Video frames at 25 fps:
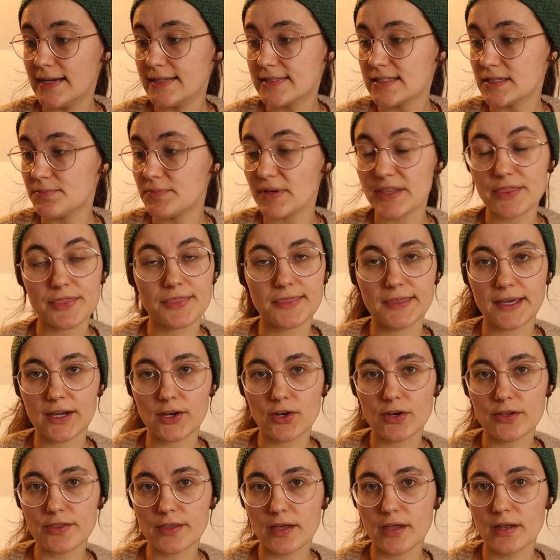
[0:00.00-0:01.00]
It's a bit
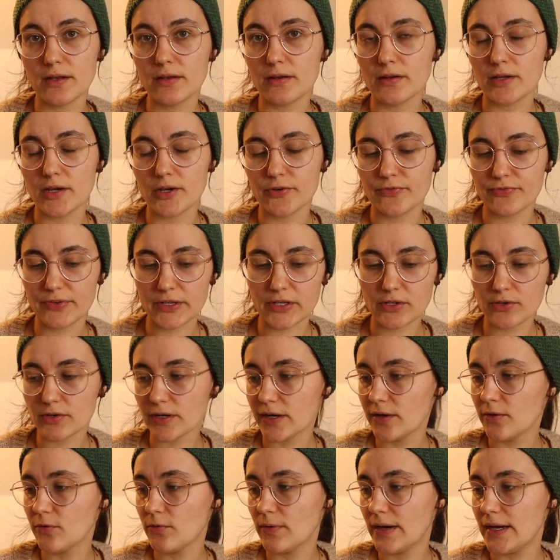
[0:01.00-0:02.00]
thicker than
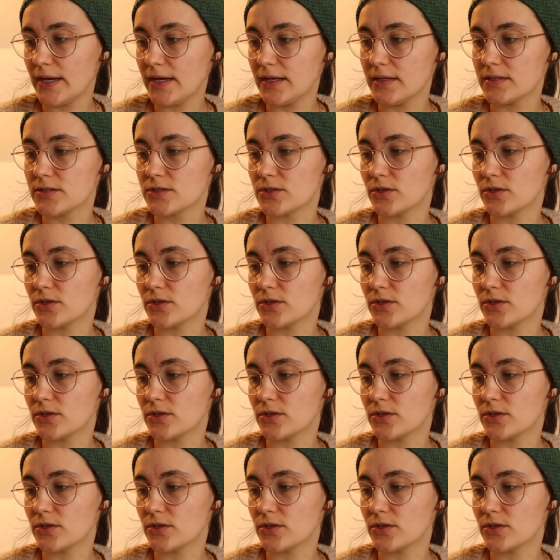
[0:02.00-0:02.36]
fingering weight,